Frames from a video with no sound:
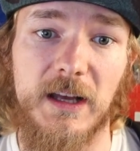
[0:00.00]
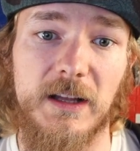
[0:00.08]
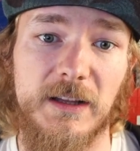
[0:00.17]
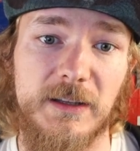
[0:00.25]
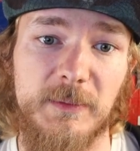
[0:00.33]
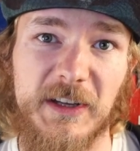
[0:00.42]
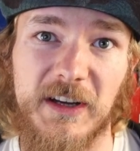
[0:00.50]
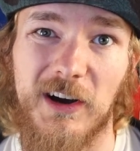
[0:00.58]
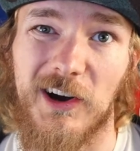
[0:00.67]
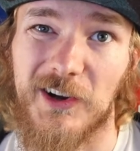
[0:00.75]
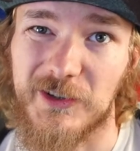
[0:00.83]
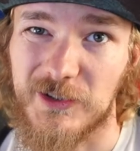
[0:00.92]
a little bit
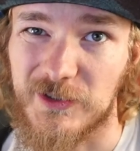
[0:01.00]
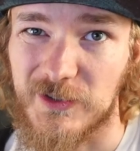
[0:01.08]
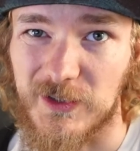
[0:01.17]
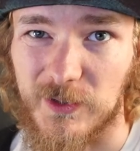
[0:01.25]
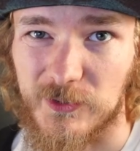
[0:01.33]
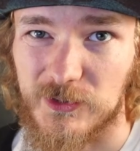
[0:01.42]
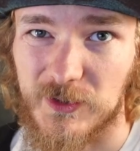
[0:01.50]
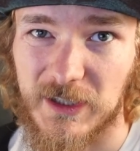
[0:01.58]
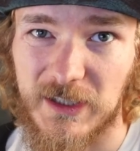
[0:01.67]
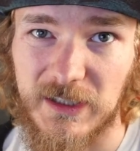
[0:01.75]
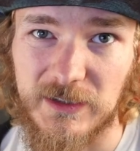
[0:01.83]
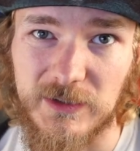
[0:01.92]
harder or
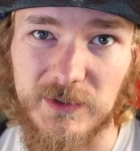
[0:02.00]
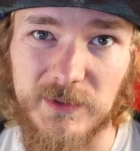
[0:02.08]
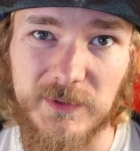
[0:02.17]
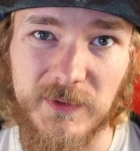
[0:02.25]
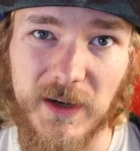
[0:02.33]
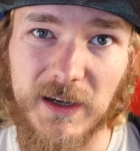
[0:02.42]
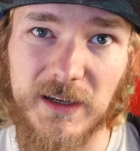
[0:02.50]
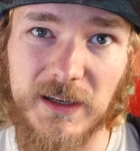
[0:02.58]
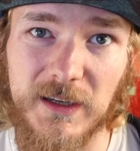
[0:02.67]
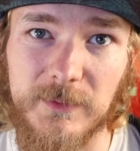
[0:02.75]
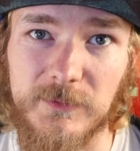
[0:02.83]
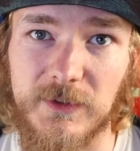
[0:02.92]
tricky to
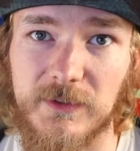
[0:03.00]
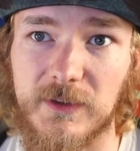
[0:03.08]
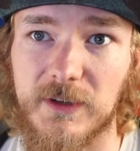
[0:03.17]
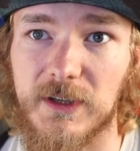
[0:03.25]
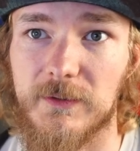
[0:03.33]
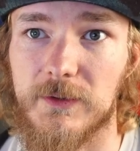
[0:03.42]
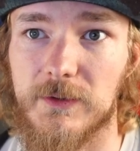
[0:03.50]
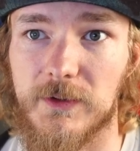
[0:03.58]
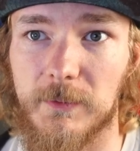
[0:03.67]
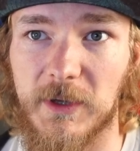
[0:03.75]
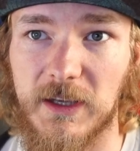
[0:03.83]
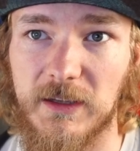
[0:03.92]
find, I'm just gonna give you
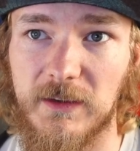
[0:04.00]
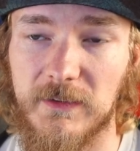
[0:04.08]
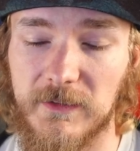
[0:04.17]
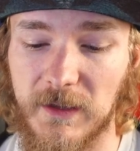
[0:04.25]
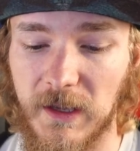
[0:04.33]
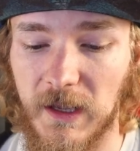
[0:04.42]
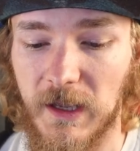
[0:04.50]
some hints.